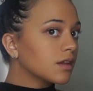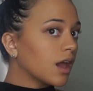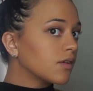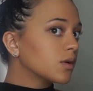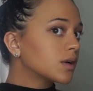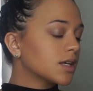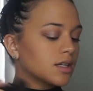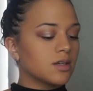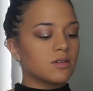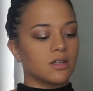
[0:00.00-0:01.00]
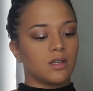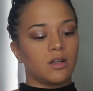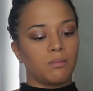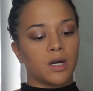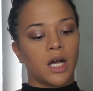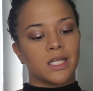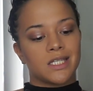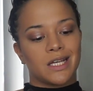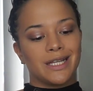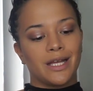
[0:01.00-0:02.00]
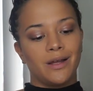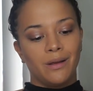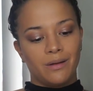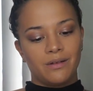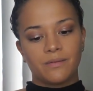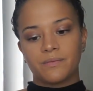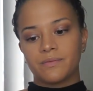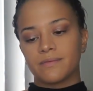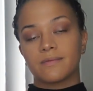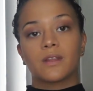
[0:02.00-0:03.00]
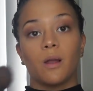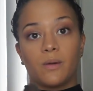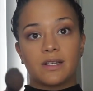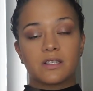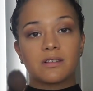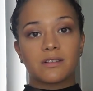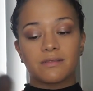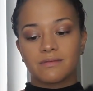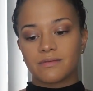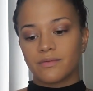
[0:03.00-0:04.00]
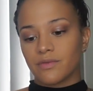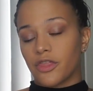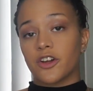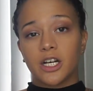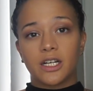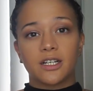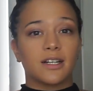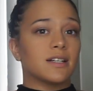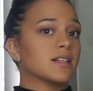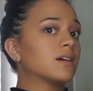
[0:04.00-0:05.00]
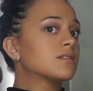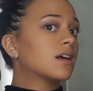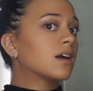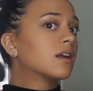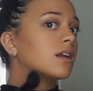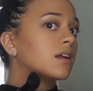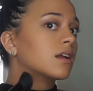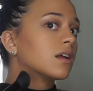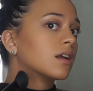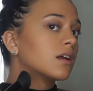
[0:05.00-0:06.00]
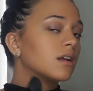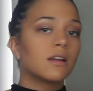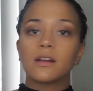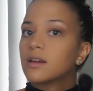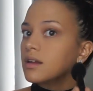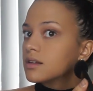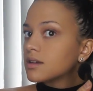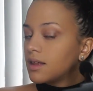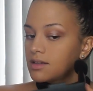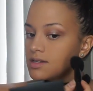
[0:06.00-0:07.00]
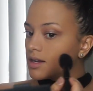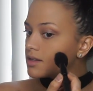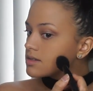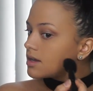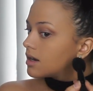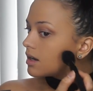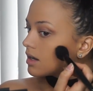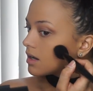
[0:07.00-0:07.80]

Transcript: Everyone can use a little bronzy glow when it's 30 degrees outside. Okay, let's try this side.